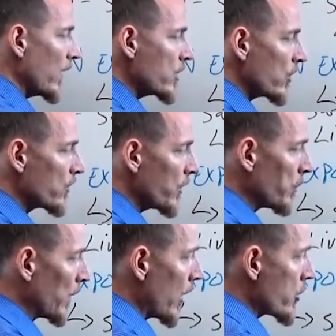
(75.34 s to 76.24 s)
elevations
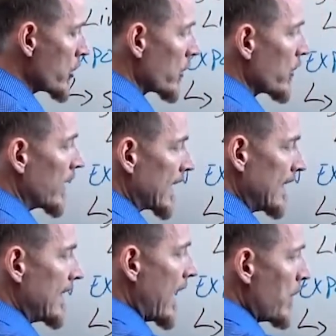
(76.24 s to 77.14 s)
in blood sugar that
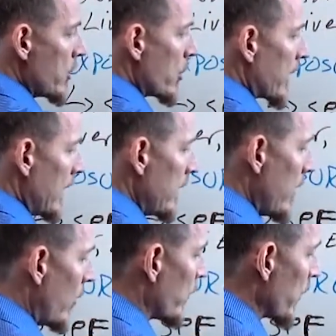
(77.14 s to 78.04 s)
can damage your
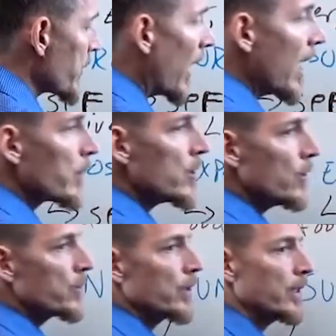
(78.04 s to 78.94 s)
kidney over time,
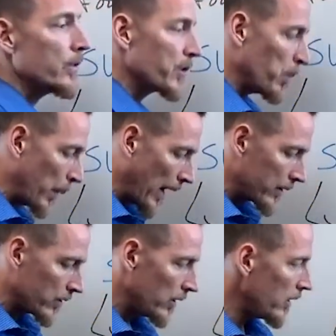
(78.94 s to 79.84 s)
reducing its
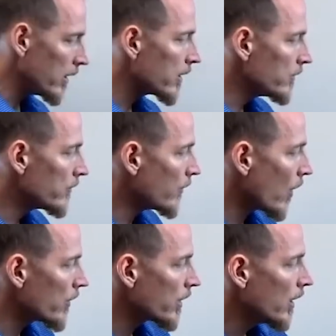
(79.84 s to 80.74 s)
capacity to
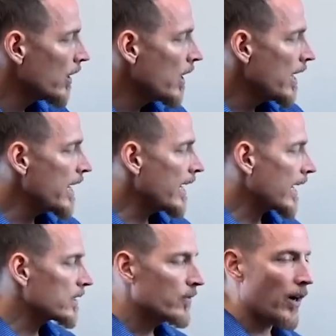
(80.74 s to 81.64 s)
convert
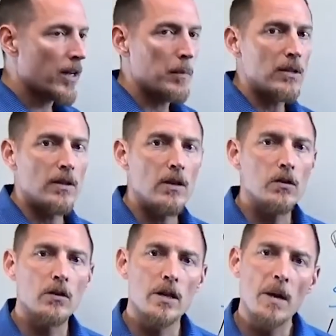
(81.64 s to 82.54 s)
inactive vitamin D
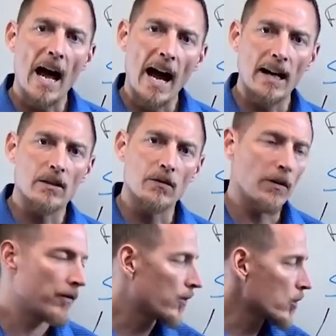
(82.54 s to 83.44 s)
to the
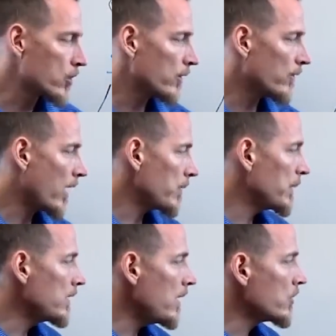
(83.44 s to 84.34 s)
active version of
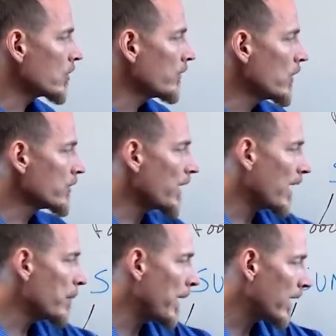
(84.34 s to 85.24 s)
vitamin D. So if you're
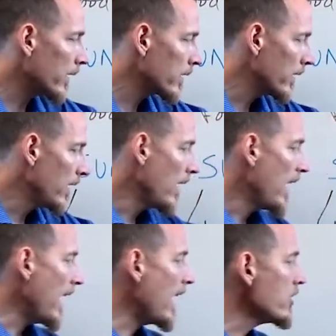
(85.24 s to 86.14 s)
diabetic
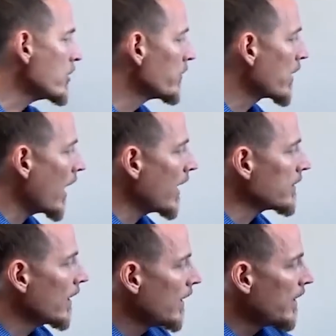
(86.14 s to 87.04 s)
and you've
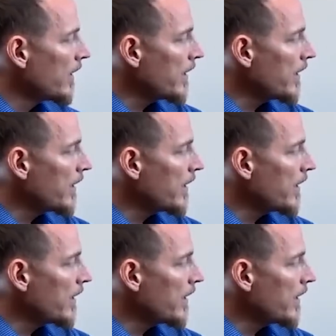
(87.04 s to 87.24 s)
got